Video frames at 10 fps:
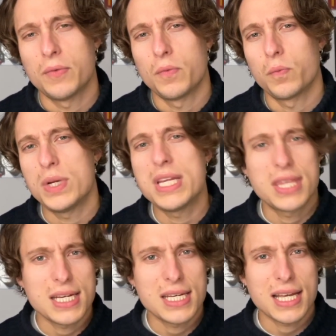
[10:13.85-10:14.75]
we
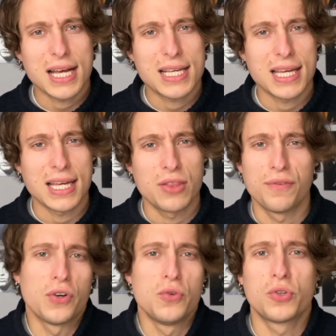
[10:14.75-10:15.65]
then get, again, the
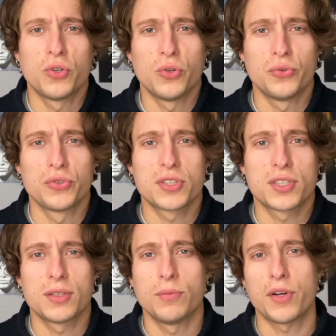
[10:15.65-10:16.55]

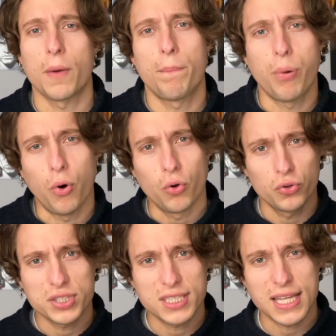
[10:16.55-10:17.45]
vocals. We've got Paul
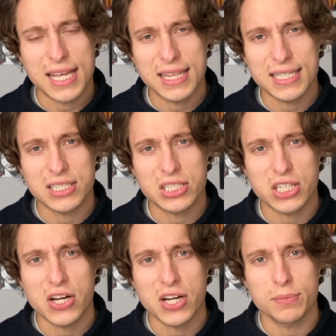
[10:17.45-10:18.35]
singing this
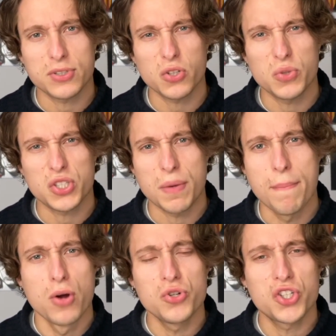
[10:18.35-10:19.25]
time. So much
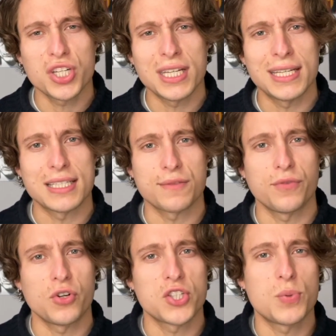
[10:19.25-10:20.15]
emotion in his
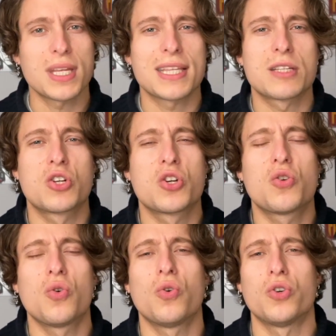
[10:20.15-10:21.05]
voice. We get this
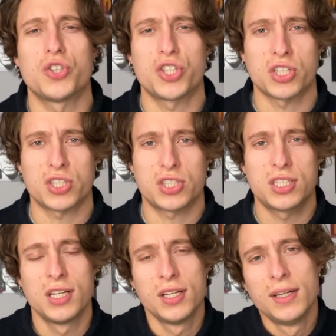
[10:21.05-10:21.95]

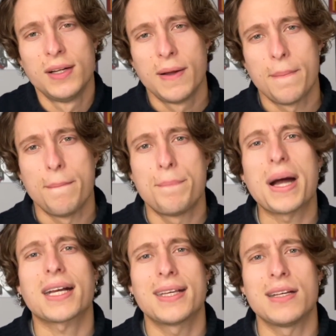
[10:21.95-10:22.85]
gorgeous
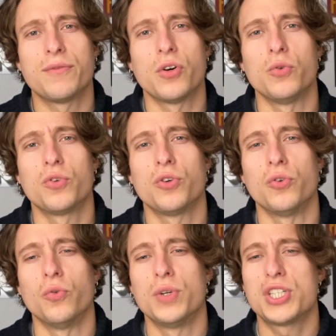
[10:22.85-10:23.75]
backing
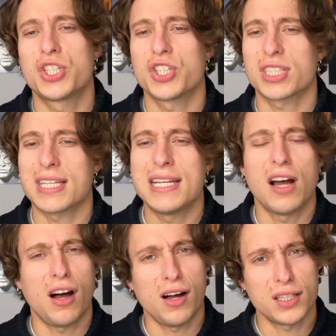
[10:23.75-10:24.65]
vocal, which just
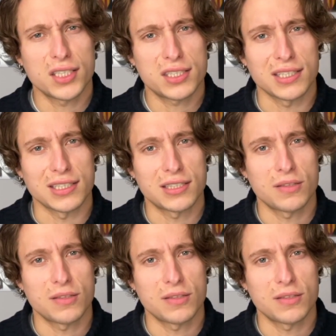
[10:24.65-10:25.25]
enhances